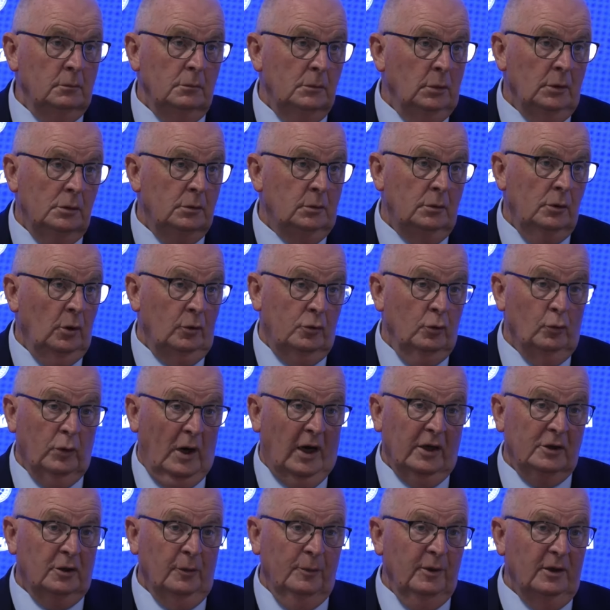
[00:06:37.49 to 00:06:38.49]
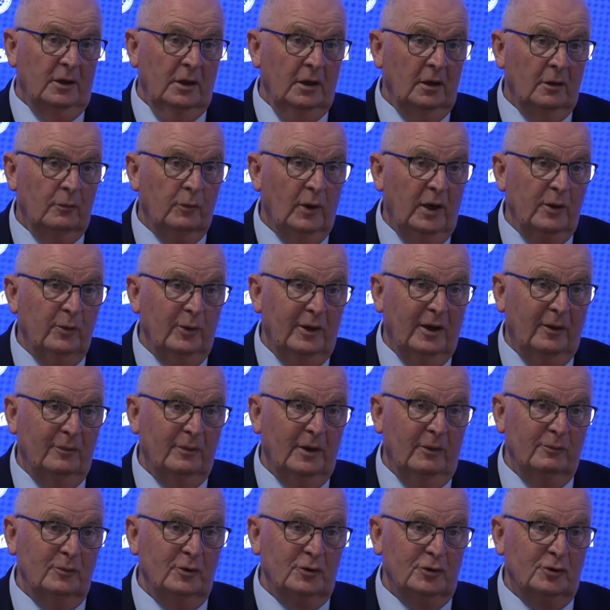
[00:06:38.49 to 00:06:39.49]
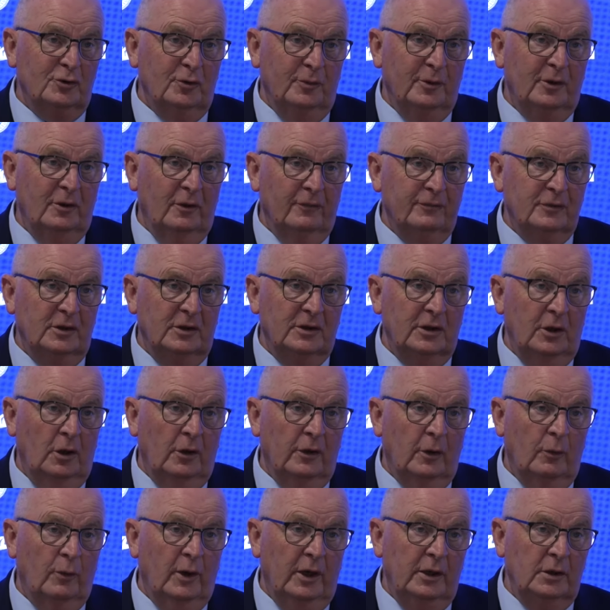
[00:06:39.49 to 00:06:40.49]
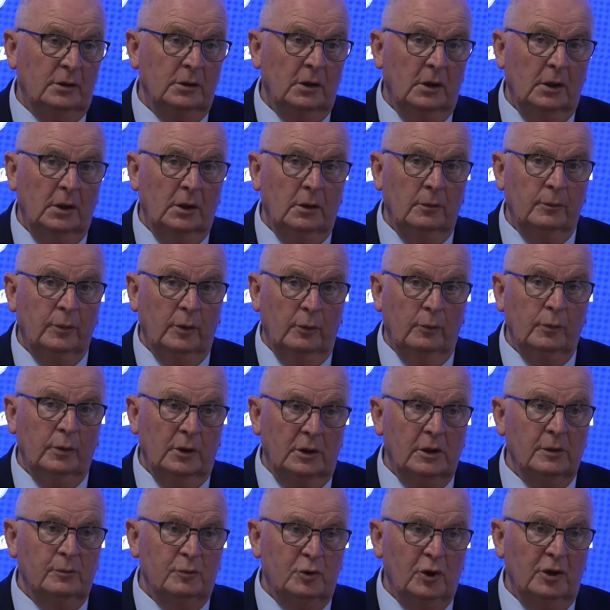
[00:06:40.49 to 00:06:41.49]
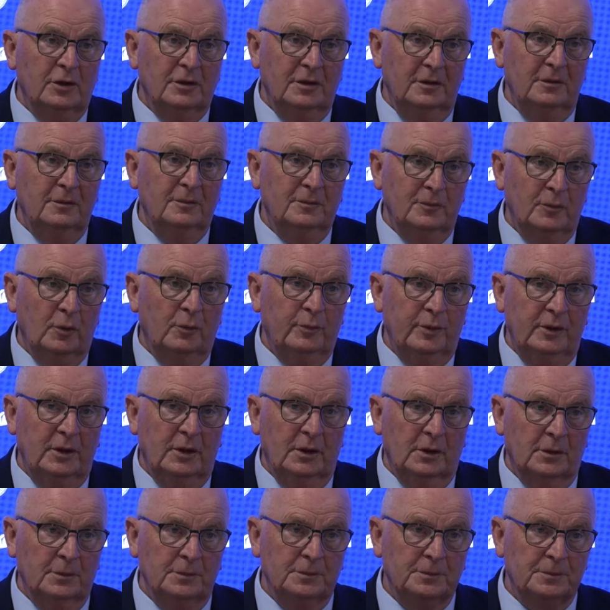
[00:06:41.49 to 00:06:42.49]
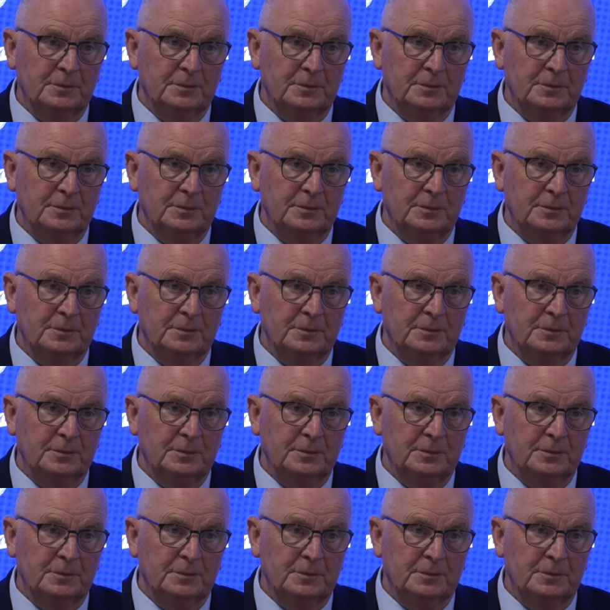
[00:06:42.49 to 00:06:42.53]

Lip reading: There's no argument there. Why would I? I'm not stupid enough to say otherwise. But we keep chasing. We'll be there.